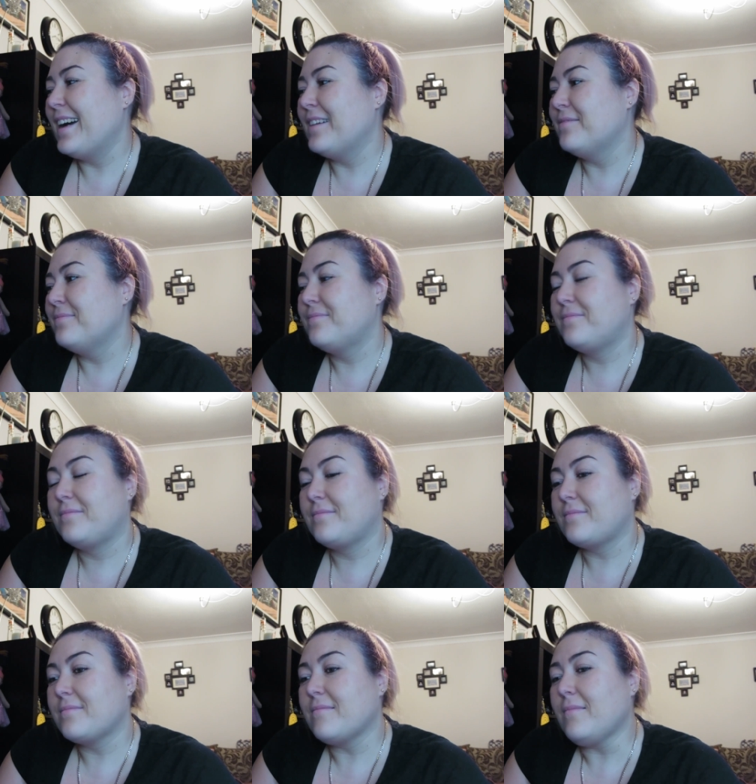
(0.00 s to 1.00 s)
um,
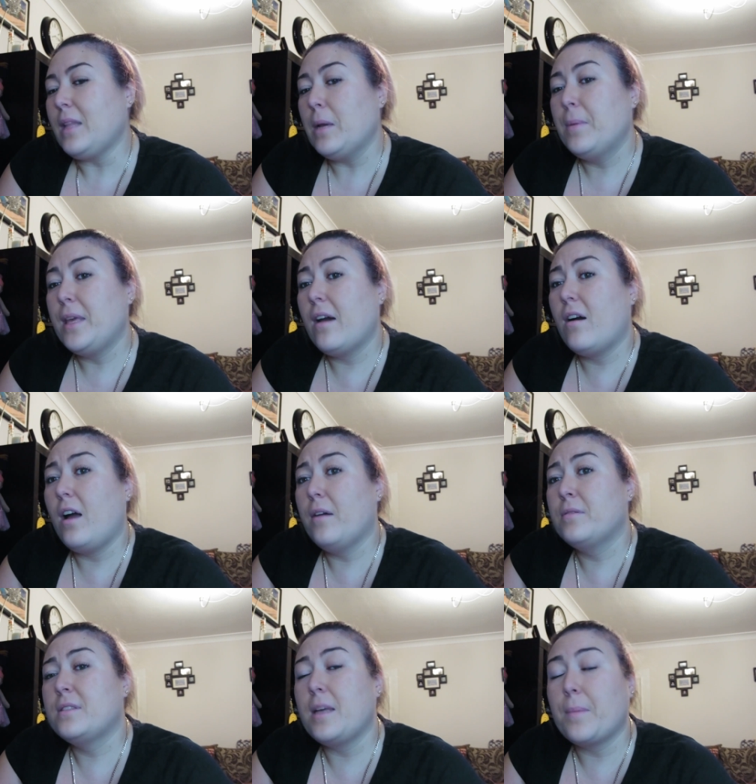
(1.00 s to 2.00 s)
but yeah, I
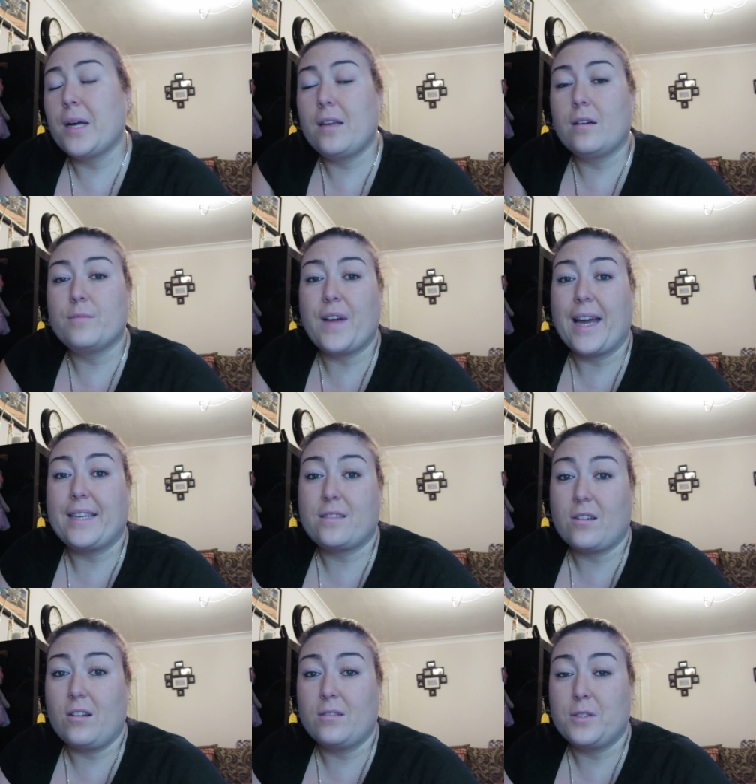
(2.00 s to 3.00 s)
set my alarm for eight
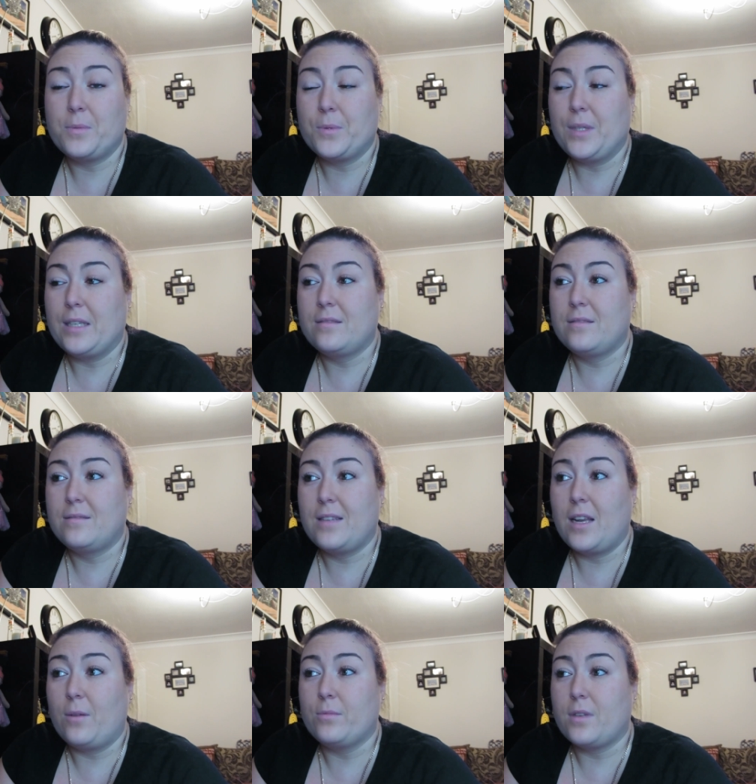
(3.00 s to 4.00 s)
o'clock this morning,
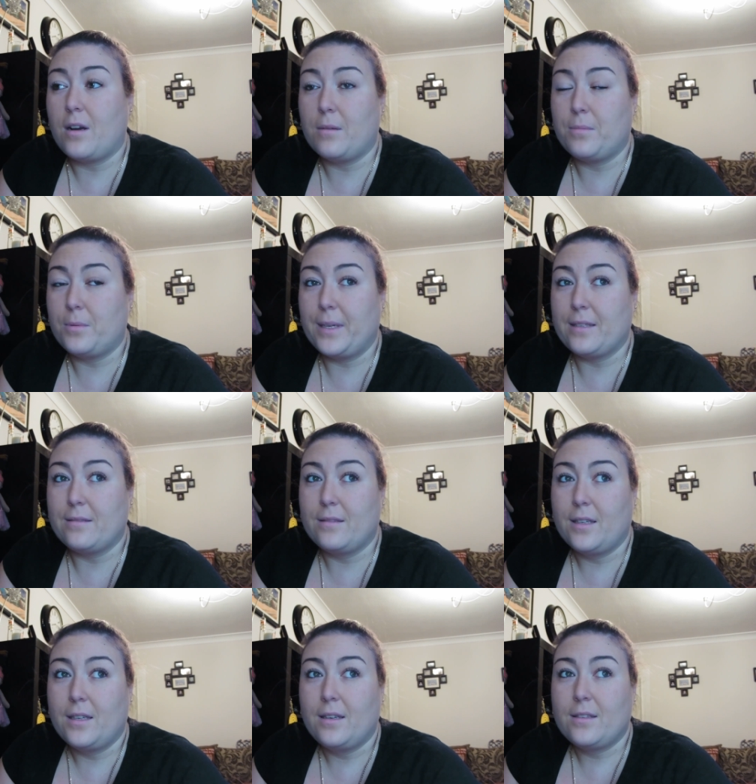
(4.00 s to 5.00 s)
and I was up when
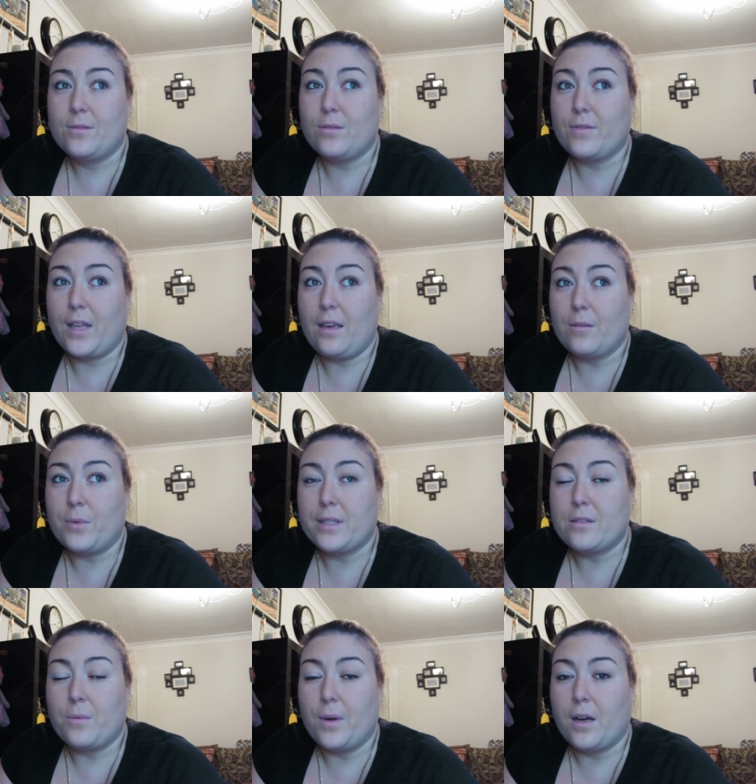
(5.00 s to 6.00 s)
sort of Ian
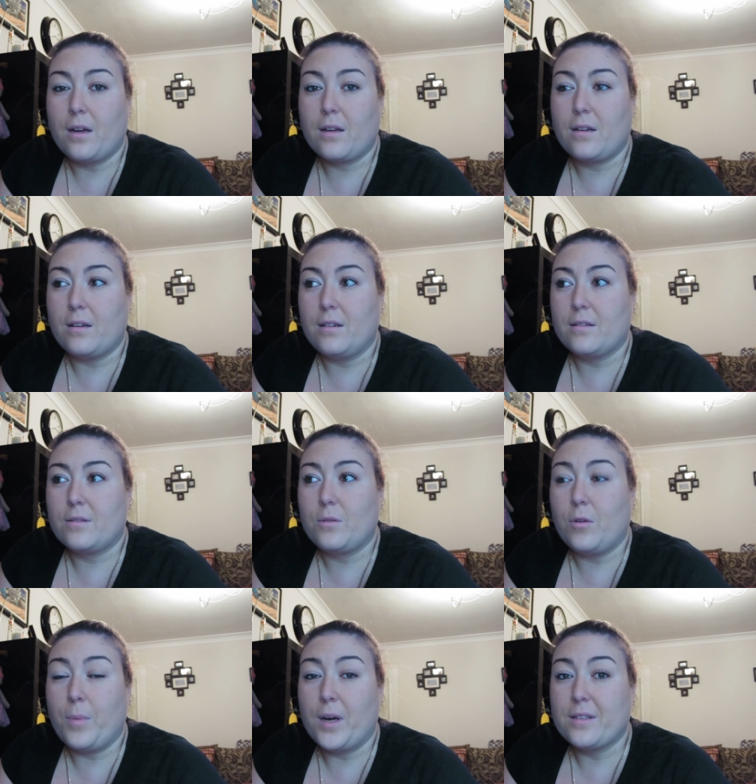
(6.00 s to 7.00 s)
went to work at
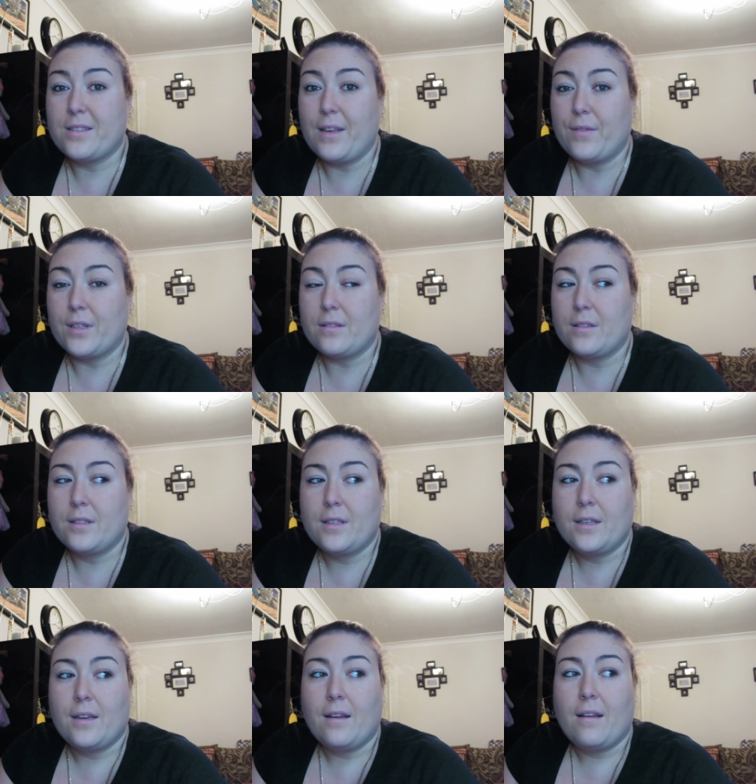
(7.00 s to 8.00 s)
quarter past seven
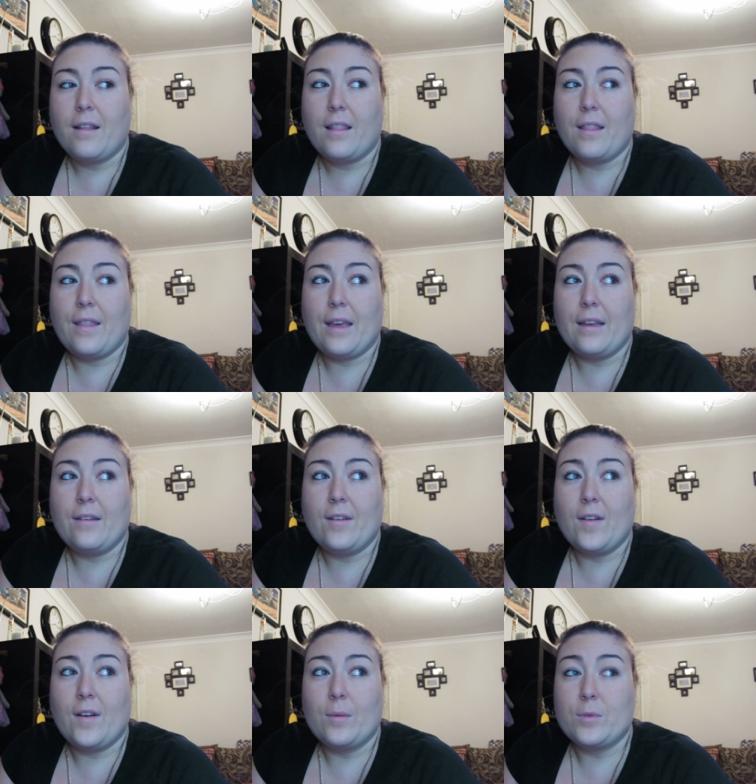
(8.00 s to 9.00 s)
then
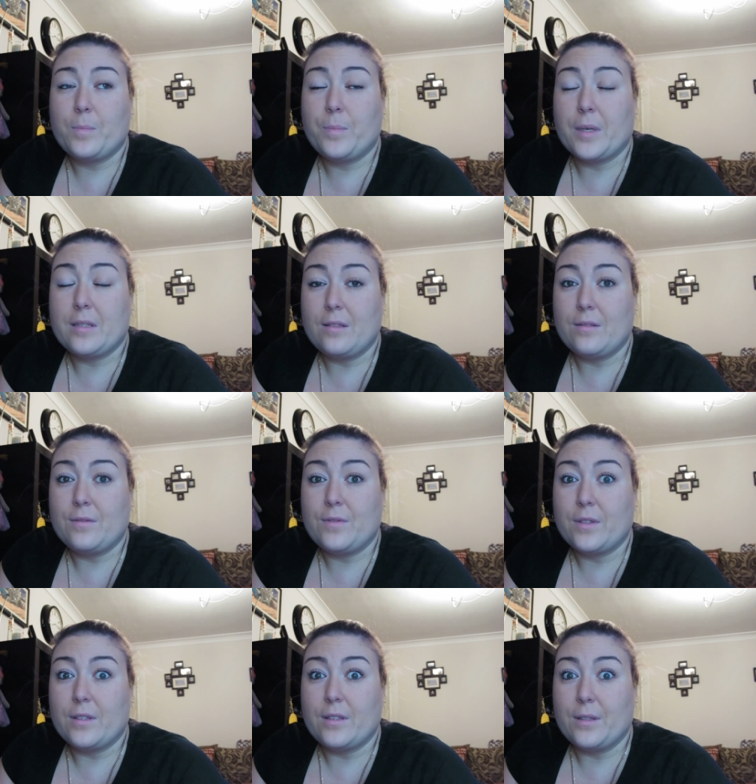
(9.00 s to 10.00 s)
I was busting
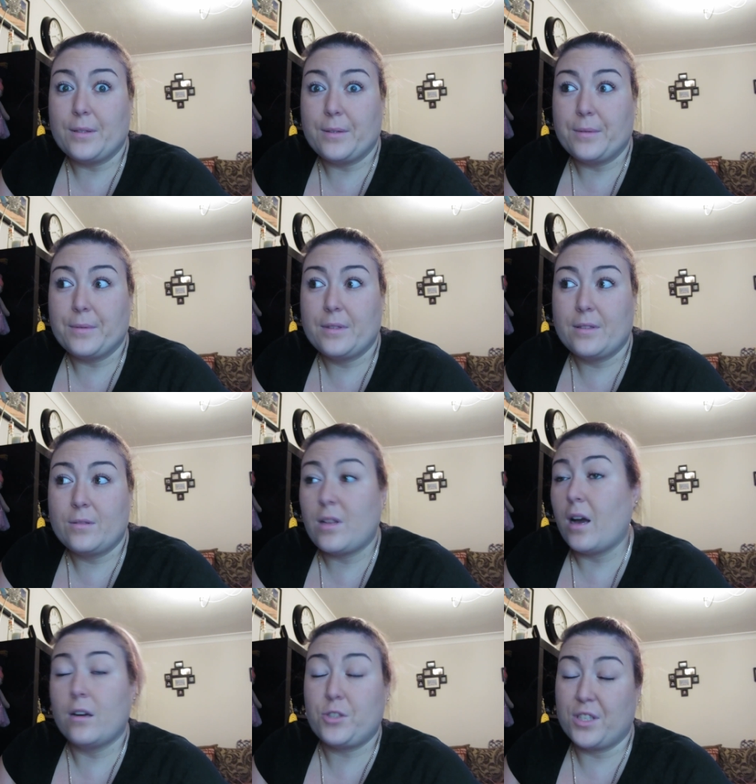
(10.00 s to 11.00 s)
for the loo. So
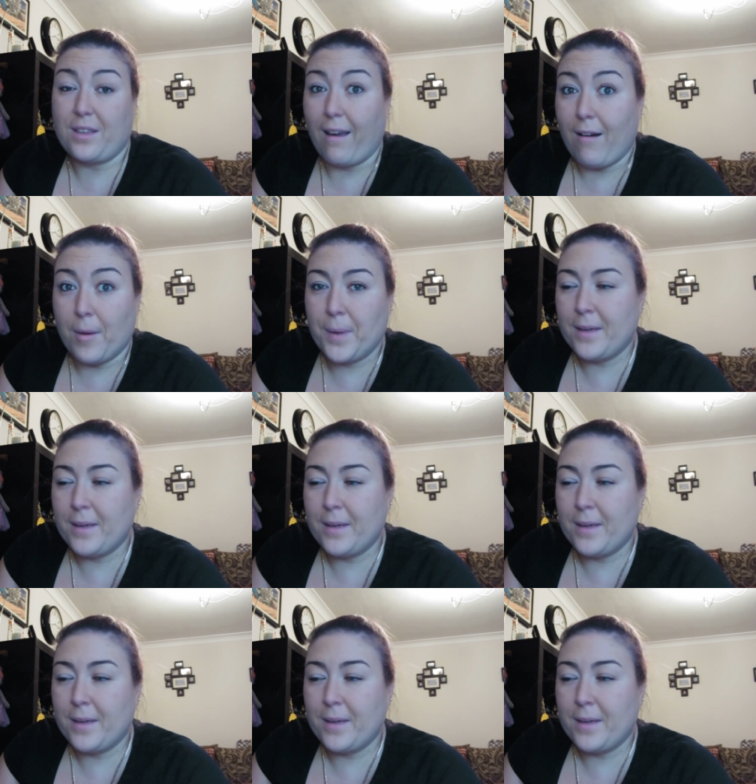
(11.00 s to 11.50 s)
I'll just get up.